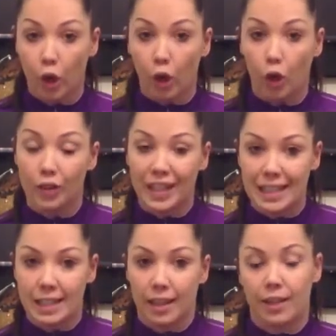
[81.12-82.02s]
or
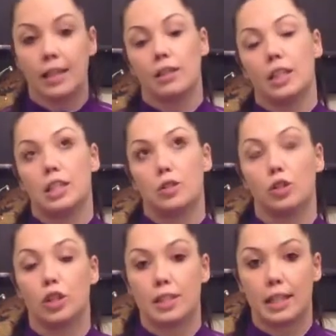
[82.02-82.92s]
these are the
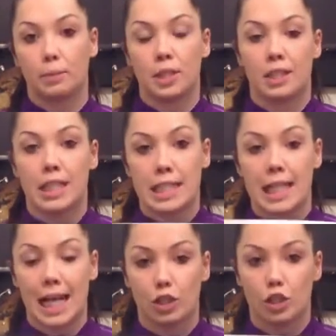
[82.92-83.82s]
sort of stigmas that are
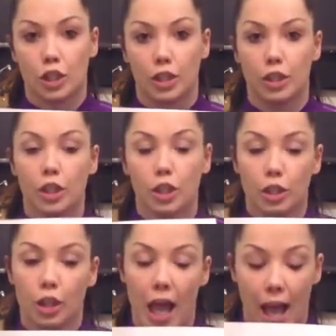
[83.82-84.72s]
attached to
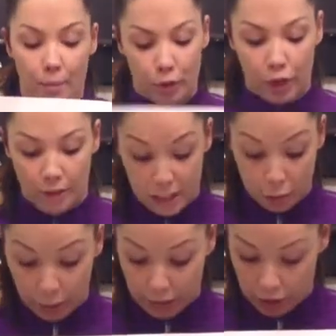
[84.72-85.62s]
certain things
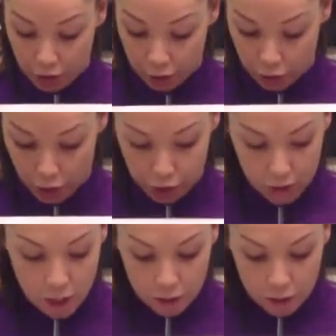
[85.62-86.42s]
that we're going to discuss.